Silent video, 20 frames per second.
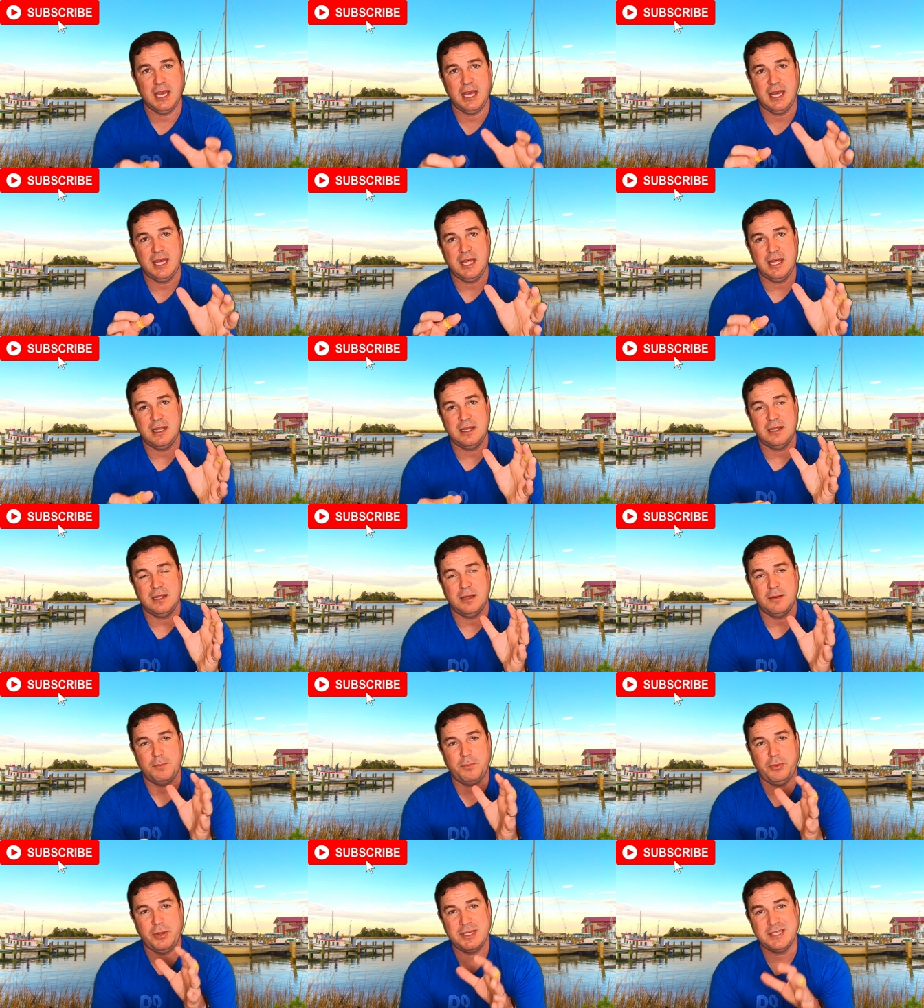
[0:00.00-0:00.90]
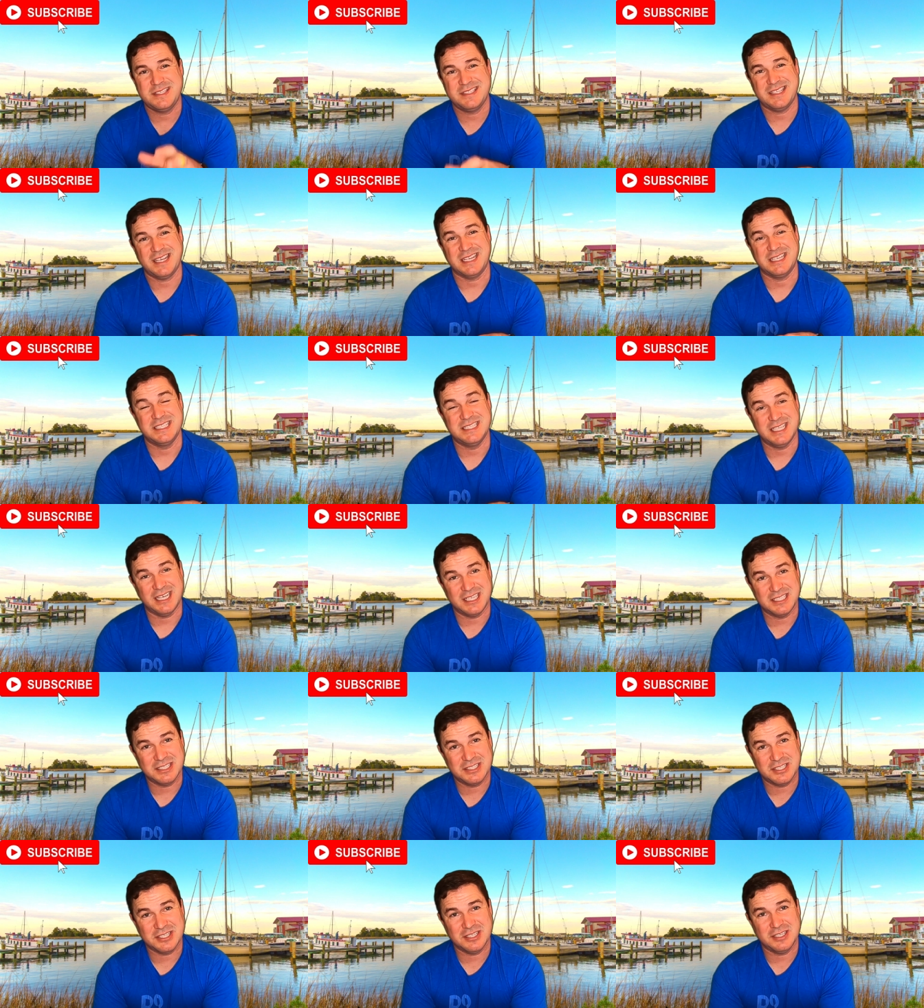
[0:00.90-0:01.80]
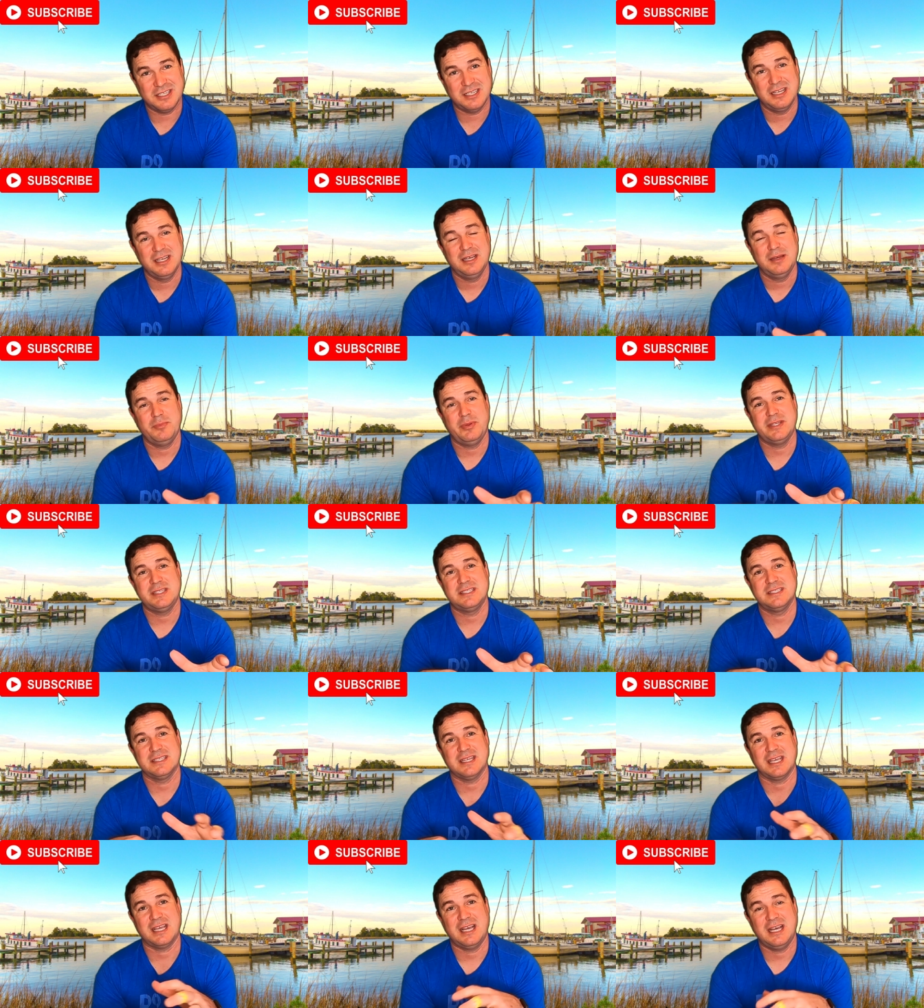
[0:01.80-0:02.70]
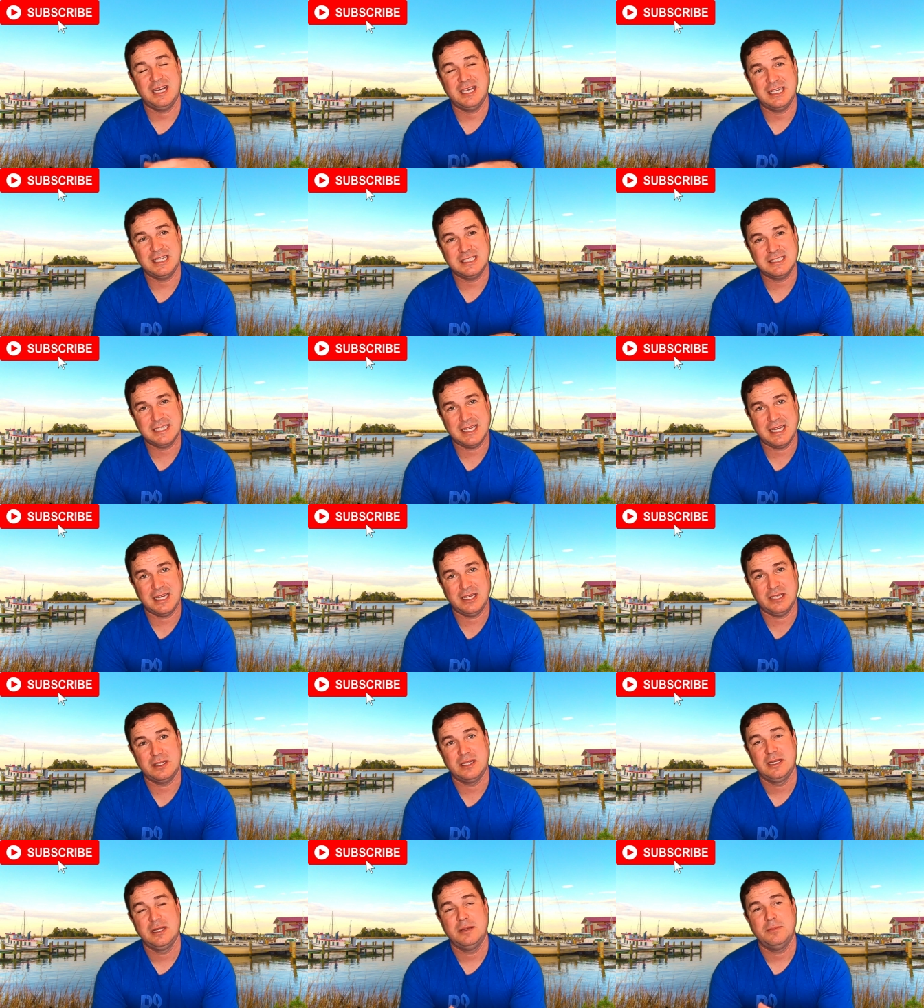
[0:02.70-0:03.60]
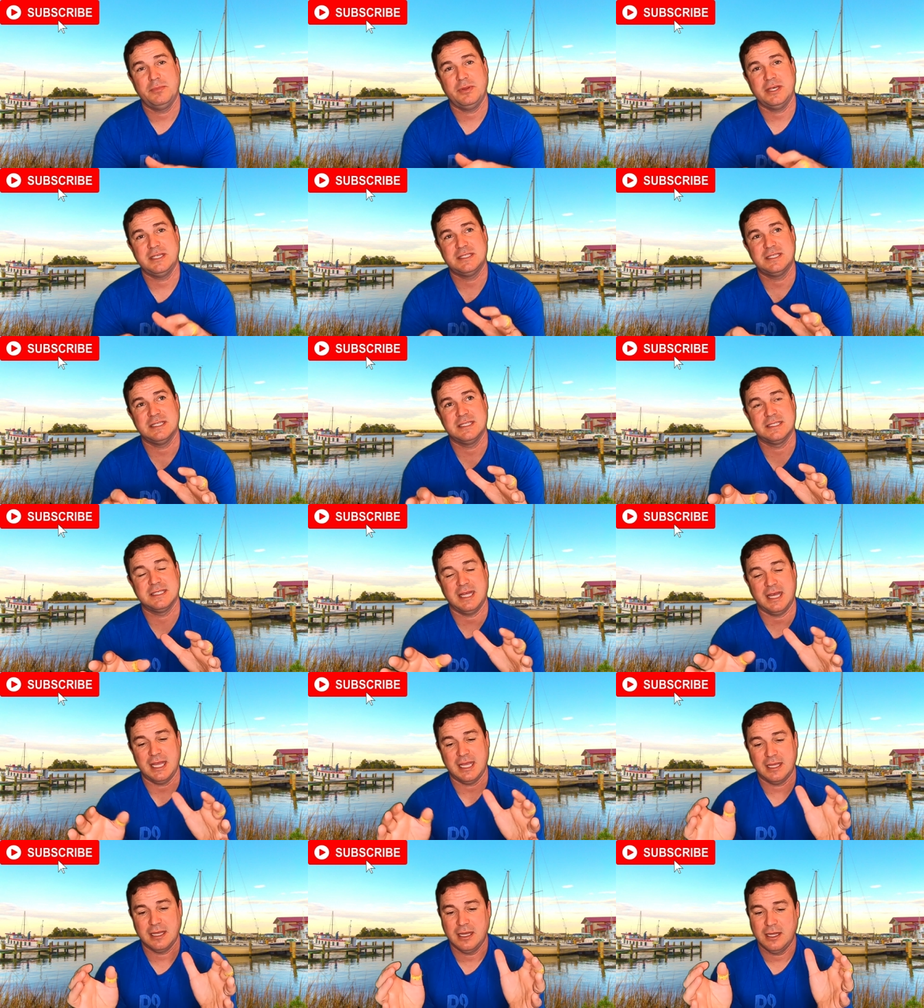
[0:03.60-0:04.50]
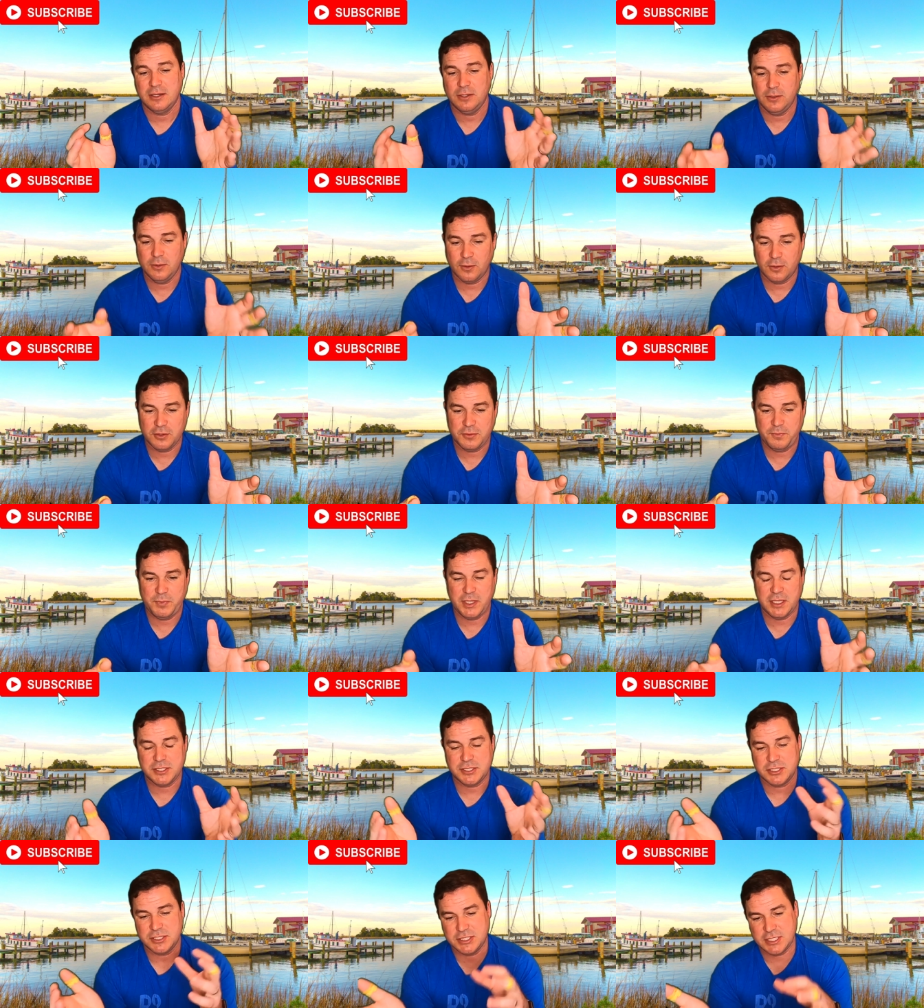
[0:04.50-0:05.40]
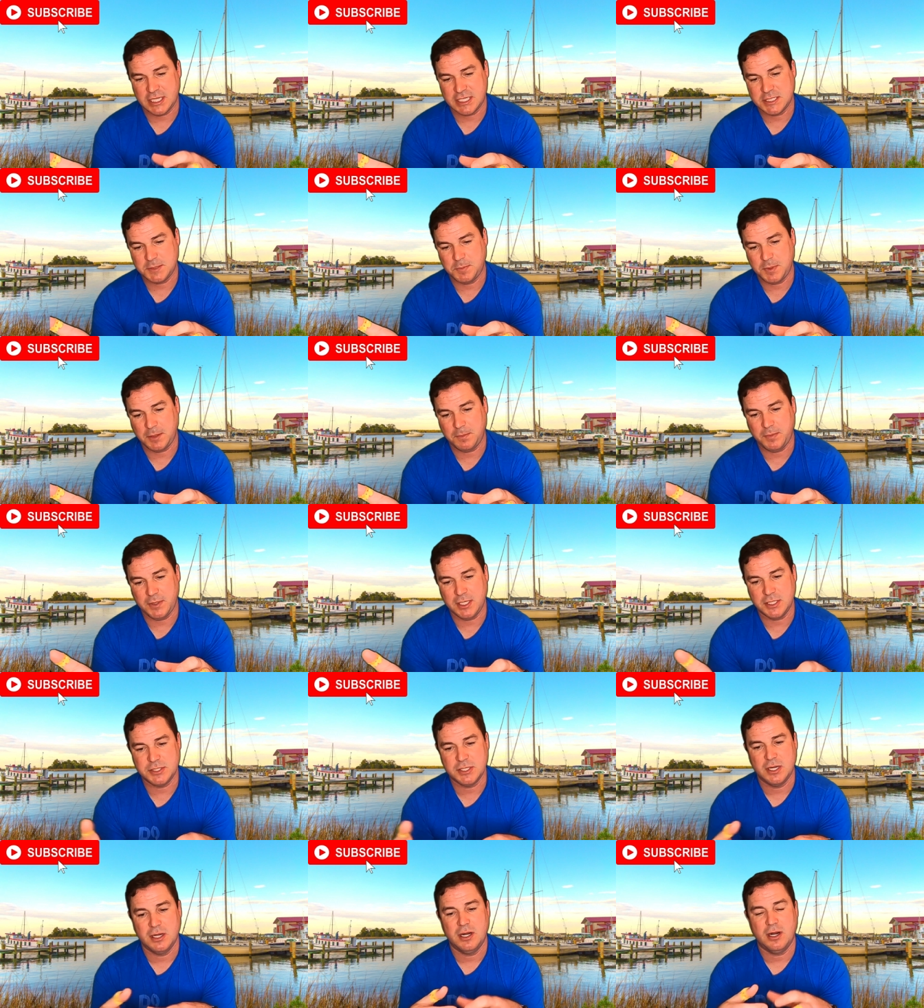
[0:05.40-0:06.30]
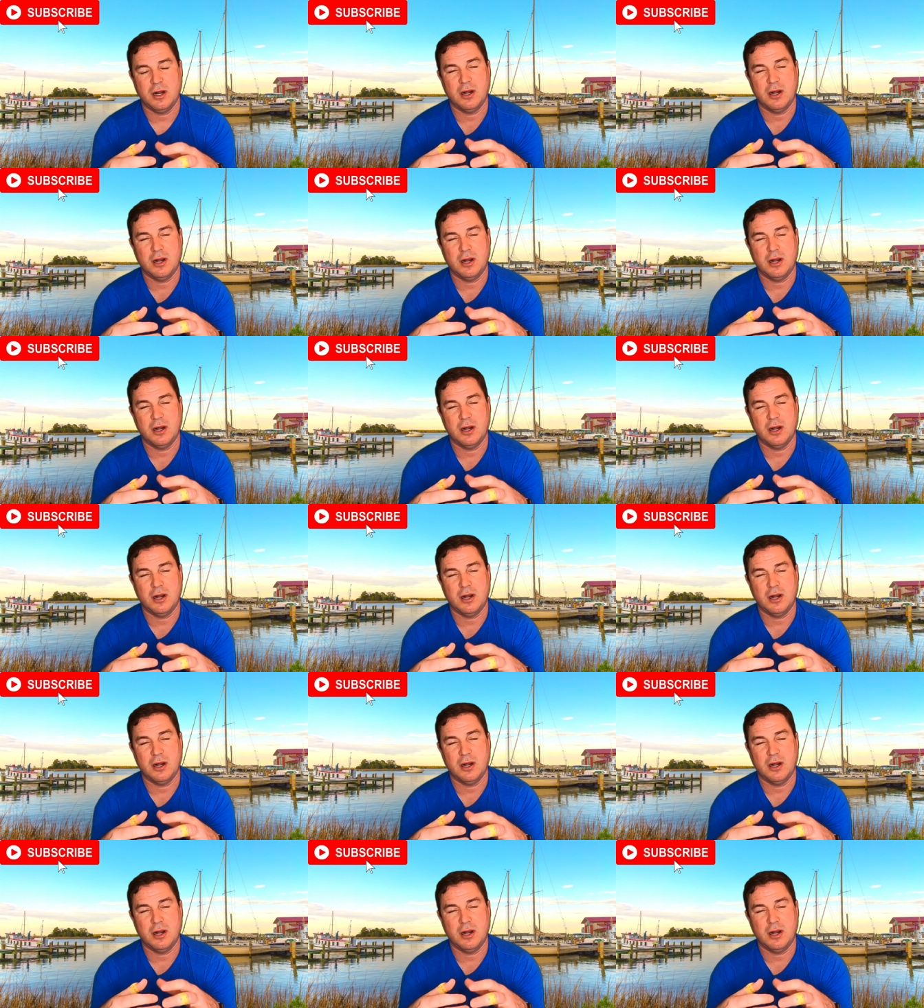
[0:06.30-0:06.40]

and places like Dunkirk, places like Huntingtown, places like North Beach and Chesapeake Beach